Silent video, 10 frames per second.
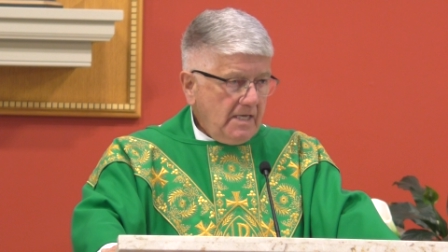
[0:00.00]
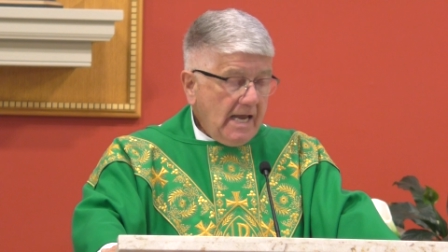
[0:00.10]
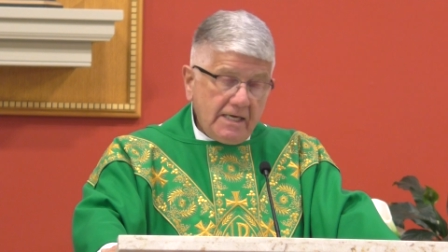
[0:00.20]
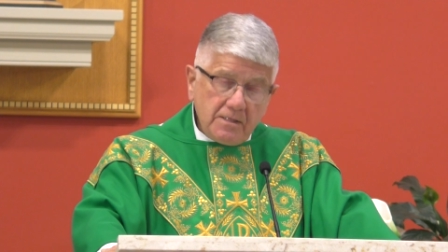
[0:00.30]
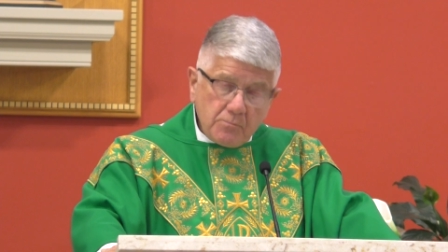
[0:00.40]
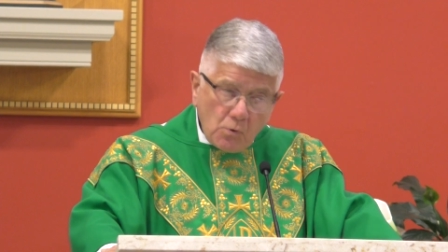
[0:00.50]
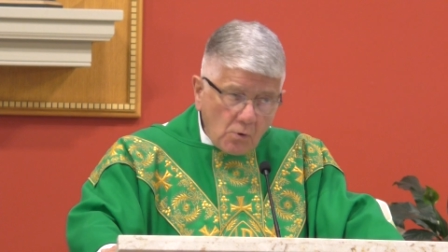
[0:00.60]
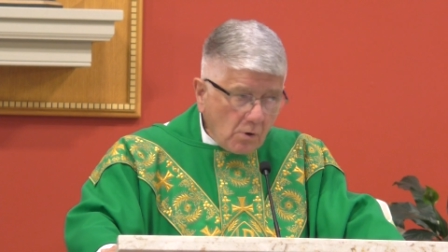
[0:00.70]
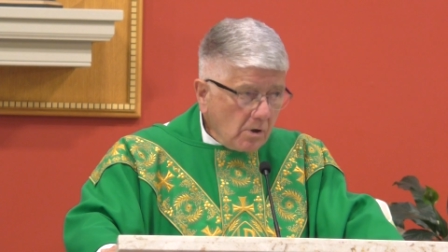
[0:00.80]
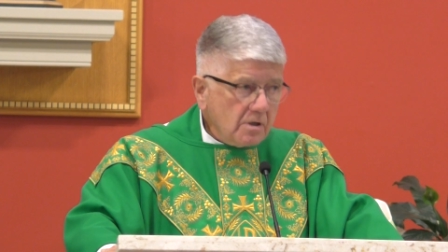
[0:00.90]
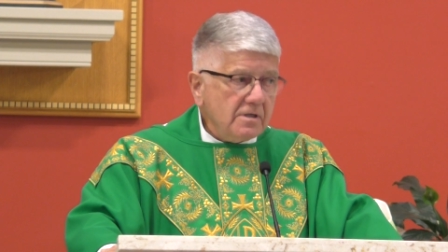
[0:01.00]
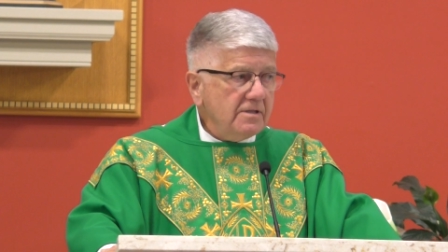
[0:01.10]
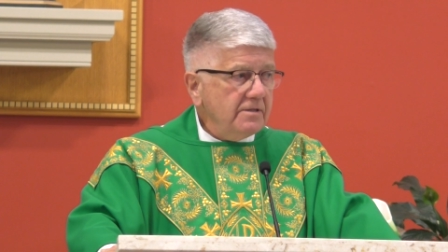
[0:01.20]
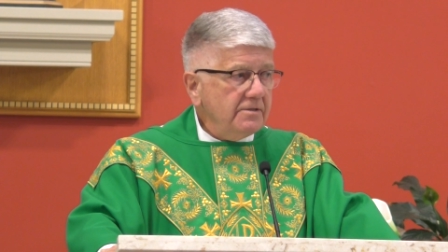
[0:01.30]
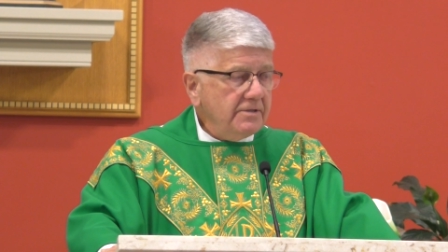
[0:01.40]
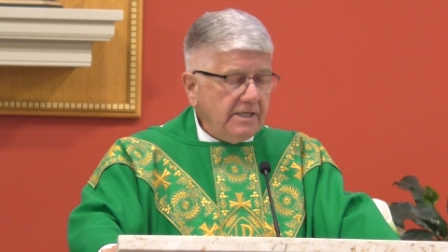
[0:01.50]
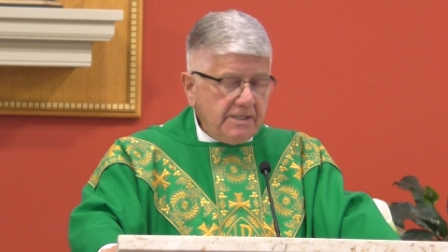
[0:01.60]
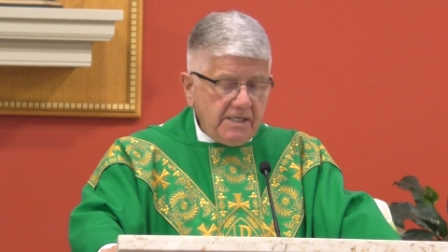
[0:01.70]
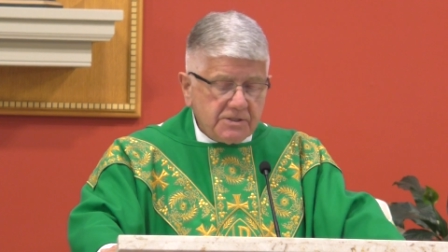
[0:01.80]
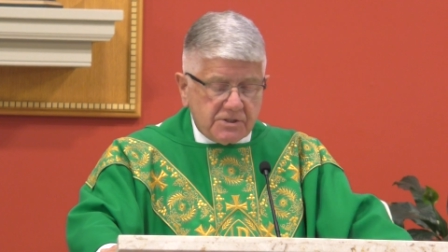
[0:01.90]
any more than
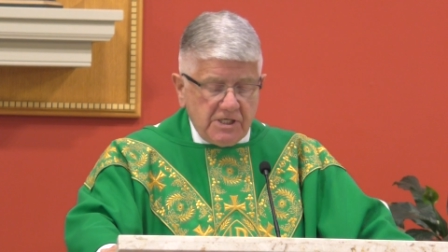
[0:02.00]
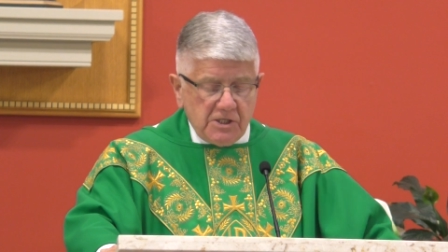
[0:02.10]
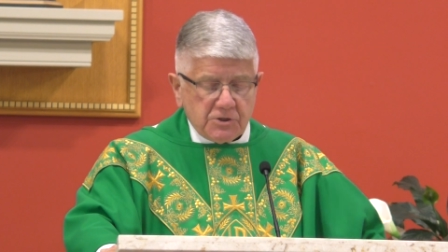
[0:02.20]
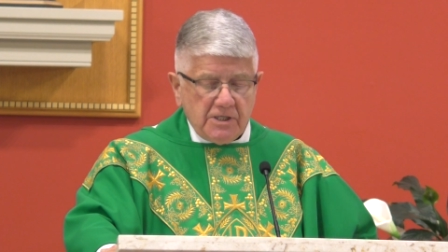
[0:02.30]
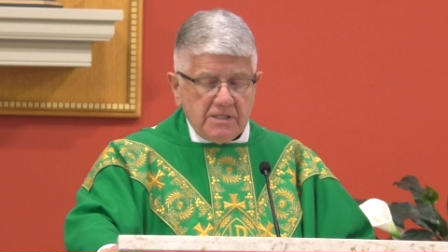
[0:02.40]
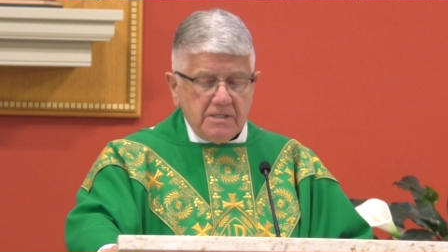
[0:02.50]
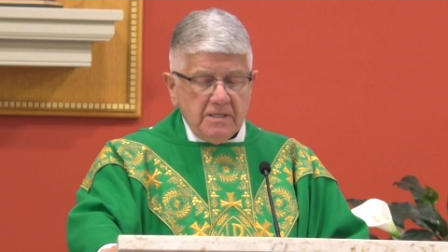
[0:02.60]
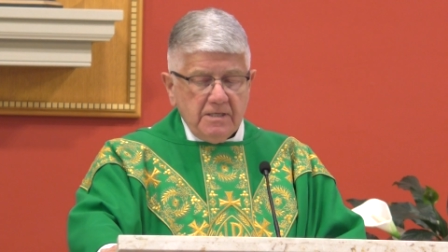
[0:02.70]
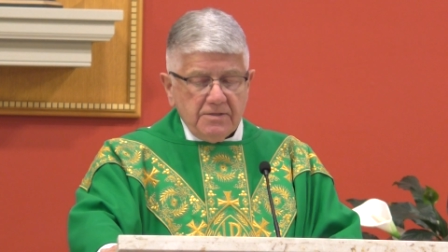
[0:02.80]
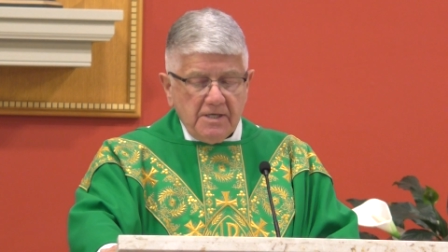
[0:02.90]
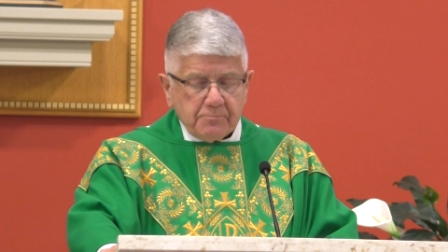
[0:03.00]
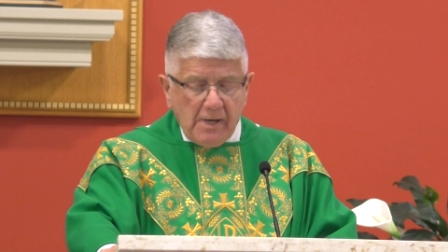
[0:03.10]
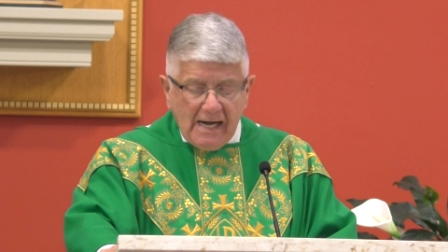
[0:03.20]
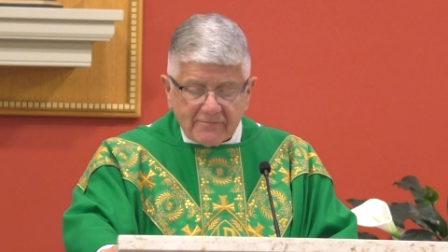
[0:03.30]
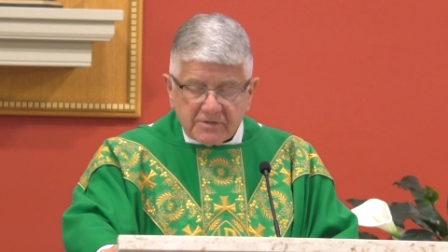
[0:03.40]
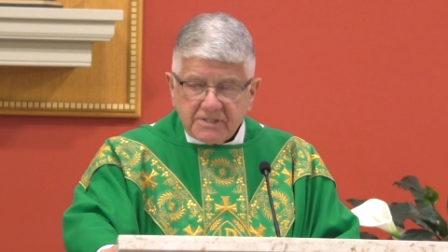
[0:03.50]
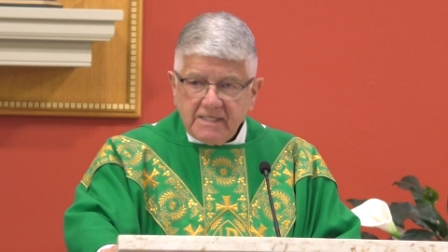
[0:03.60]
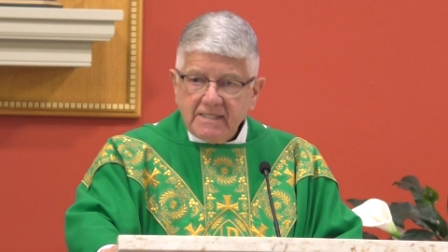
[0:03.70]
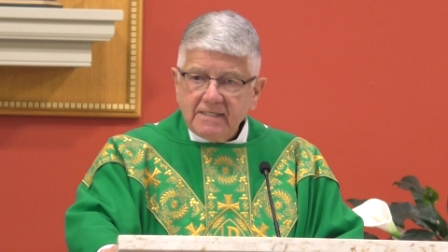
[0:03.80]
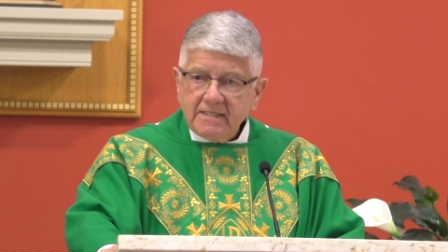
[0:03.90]
he is teaching that
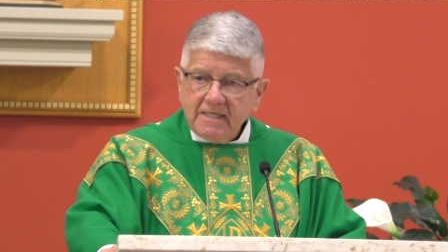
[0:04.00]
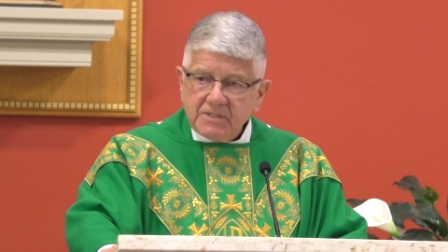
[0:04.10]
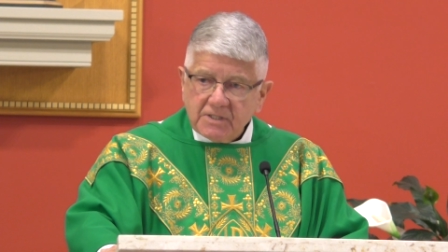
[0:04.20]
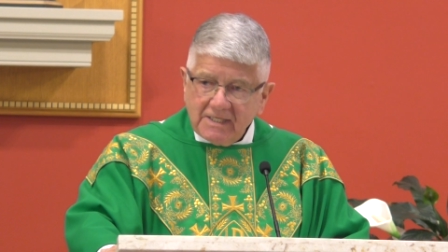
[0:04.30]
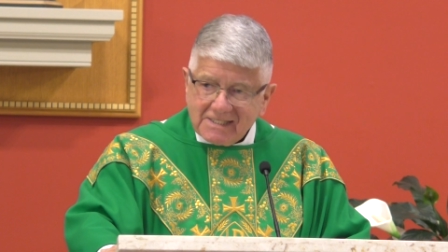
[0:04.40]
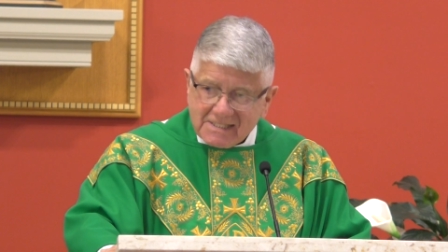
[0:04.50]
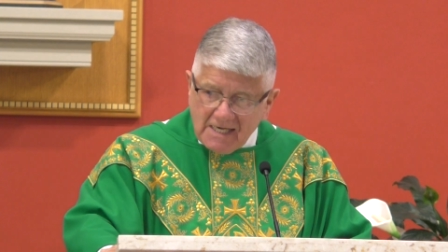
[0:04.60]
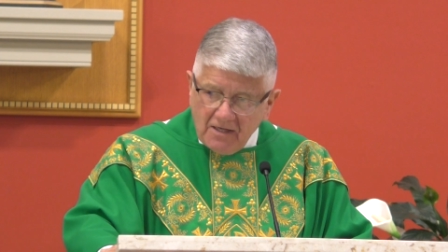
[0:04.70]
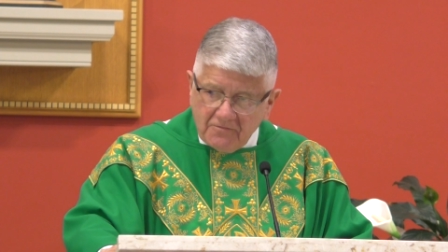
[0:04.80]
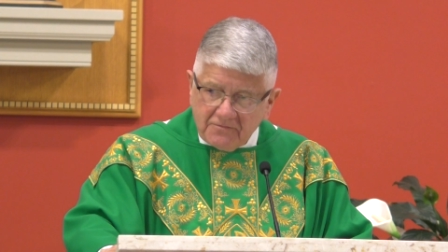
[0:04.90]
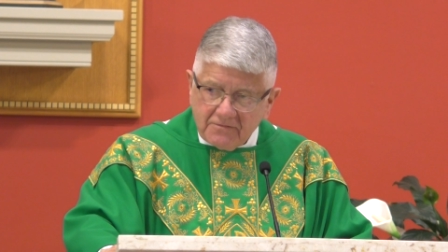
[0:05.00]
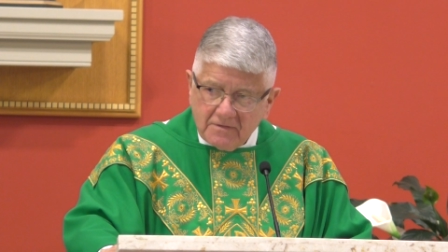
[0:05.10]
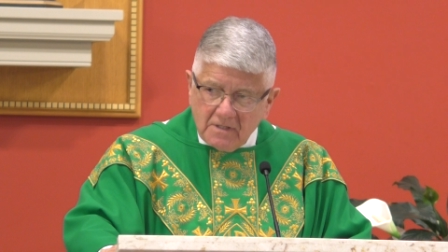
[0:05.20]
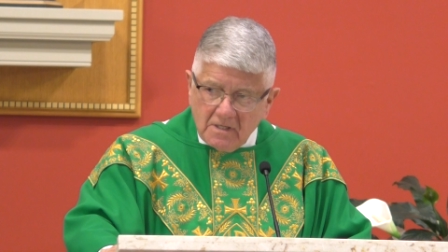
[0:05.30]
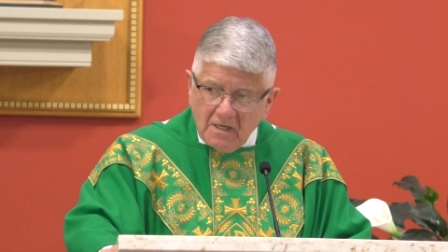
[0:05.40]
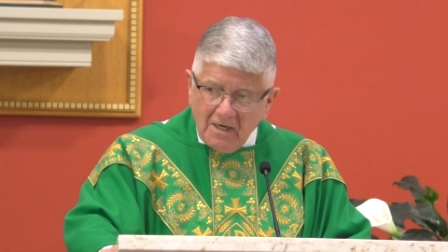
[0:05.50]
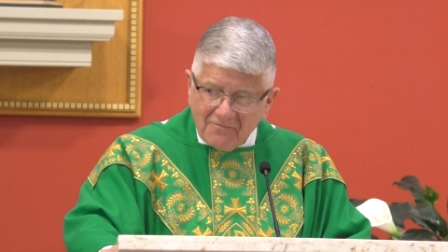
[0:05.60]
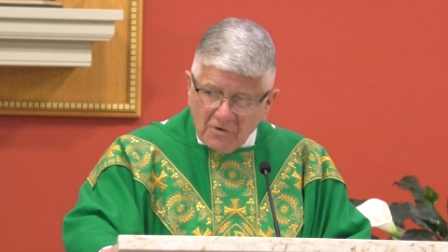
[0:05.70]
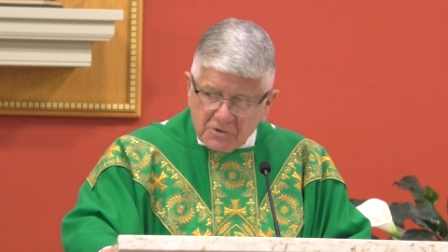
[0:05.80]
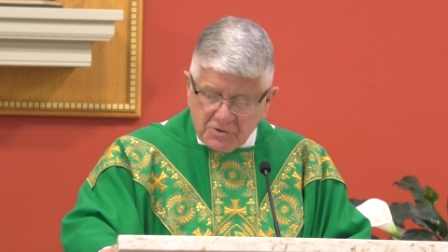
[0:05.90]
poverty is in itself a
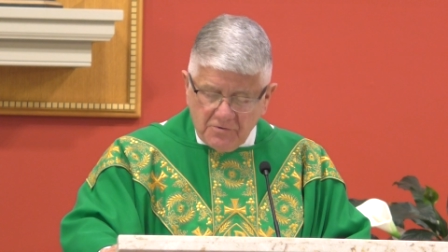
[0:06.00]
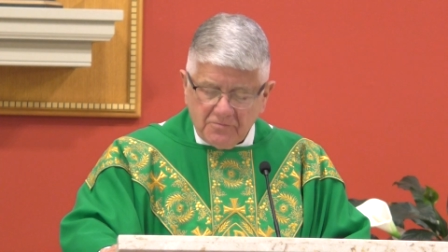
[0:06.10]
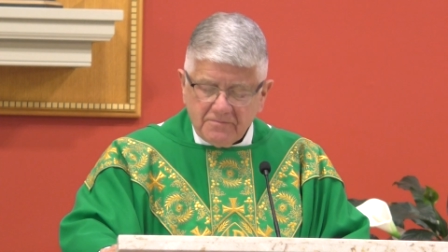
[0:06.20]
virtue.